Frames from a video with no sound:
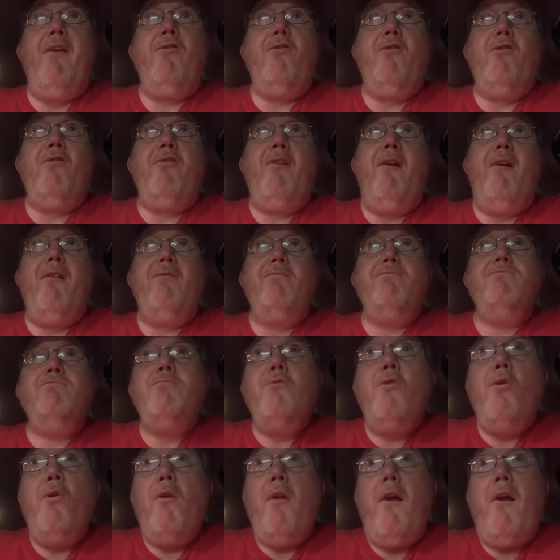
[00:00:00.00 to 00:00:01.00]
just said,
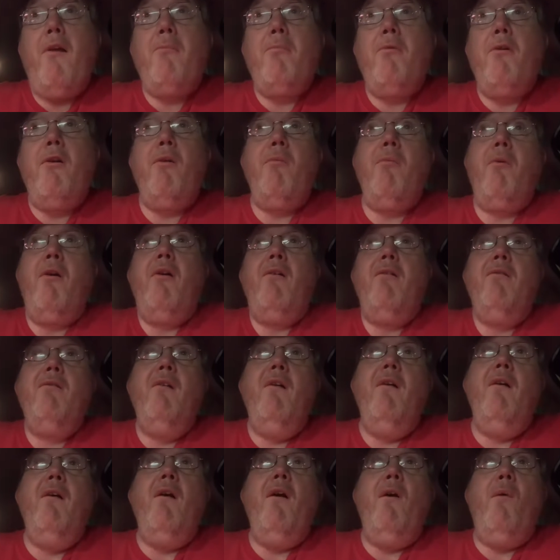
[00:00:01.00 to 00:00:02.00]
"You're a late bloomer,
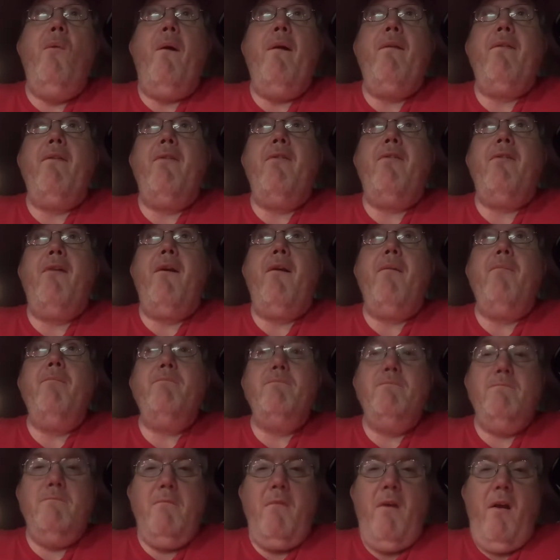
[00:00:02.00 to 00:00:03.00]
wait and see."
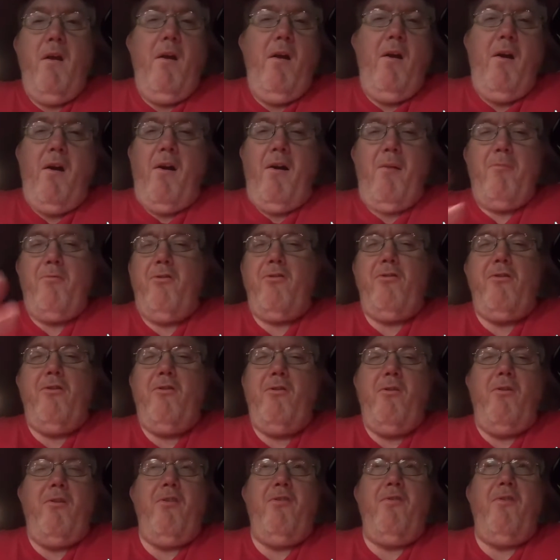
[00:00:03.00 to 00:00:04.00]
I'm just going
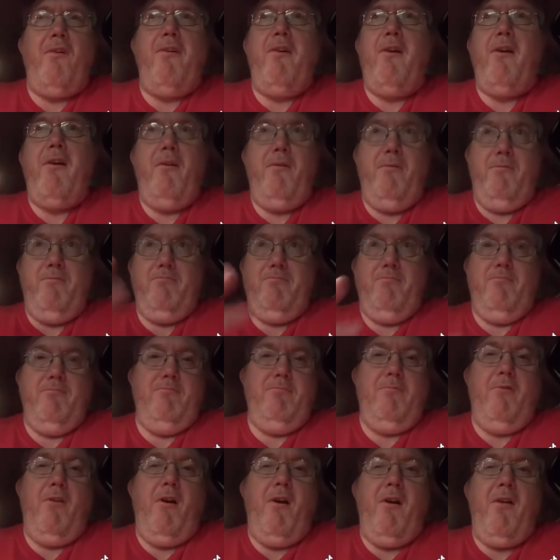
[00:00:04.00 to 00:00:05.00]
to do this video
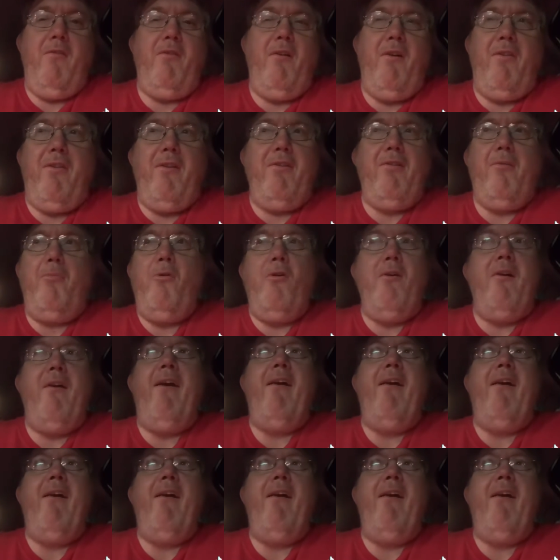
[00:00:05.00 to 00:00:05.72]
live like this. I'm not going